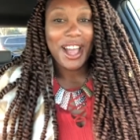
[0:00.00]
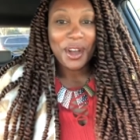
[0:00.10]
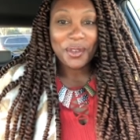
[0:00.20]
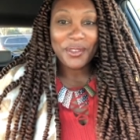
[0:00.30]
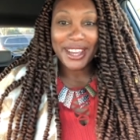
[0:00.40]

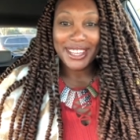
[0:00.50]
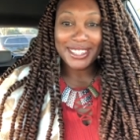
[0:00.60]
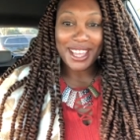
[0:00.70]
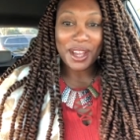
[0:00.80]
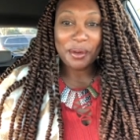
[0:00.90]
What
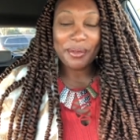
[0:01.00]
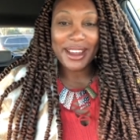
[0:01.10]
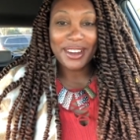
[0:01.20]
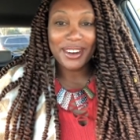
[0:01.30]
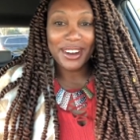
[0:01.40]
is up,
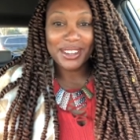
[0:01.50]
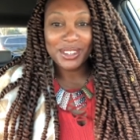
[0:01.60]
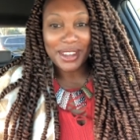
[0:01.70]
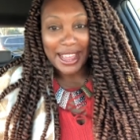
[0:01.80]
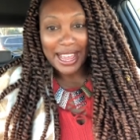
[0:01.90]
Brown Girl
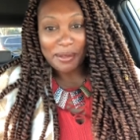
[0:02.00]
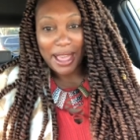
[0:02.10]
Tribe?